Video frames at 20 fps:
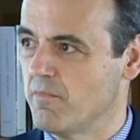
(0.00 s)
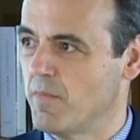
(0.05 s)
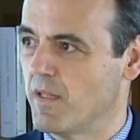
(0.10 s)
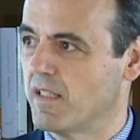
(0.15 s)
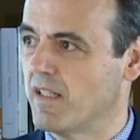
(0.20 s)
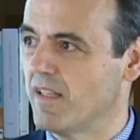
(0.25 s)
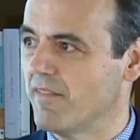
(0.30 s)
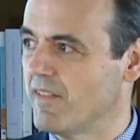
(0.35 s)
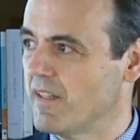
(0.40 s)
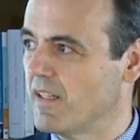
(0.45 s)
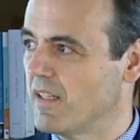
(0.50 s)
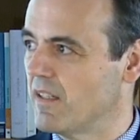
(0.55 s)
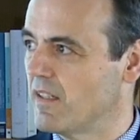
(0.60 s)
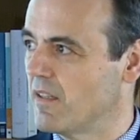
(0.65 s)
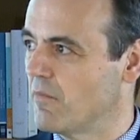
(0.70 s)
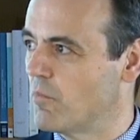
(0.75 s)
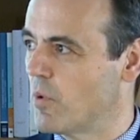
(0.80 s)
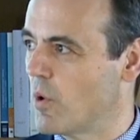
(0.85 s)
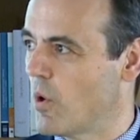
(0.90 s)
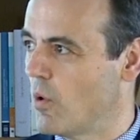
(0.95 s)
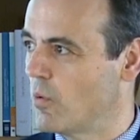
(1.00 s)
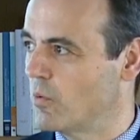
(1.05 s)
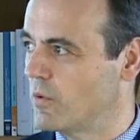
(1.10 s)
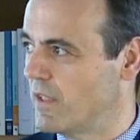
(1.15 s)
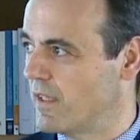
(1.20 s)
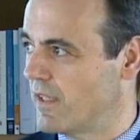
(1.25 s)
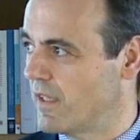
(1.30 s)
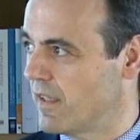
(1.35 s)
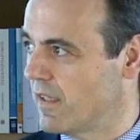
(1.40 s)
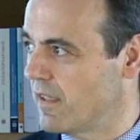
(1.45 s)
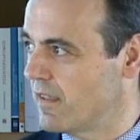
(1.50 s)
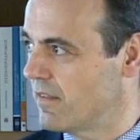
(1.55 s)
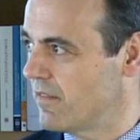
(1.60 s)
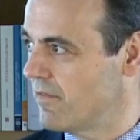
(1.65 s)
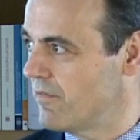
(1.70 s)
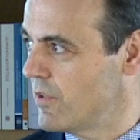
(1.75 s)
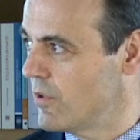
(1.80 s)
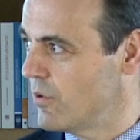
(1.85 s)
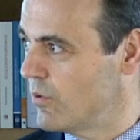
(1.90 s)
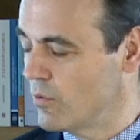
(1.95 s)
but giving it a broader
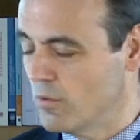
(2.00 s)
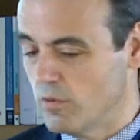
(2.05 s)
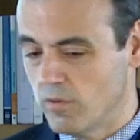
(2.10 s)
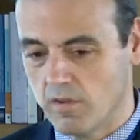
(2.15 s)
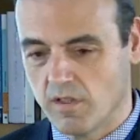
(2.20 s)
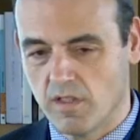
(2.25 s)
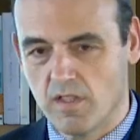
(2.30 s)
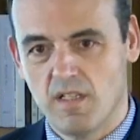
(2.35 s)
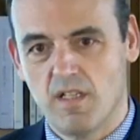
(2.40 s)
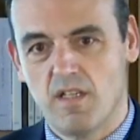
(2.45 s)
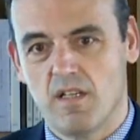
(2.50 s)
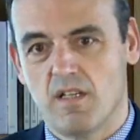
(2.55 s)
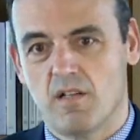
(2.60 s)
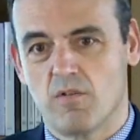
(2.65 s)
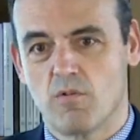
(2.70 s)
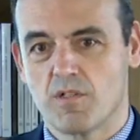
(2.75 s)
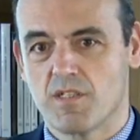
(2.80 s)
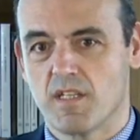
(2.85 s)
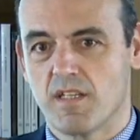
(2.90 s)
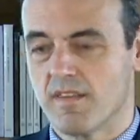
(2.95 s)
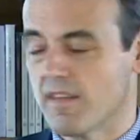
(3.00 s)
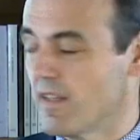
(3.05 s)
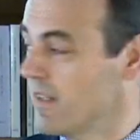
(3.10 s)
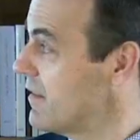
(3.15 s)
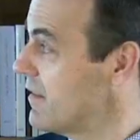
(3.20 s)
view, we see that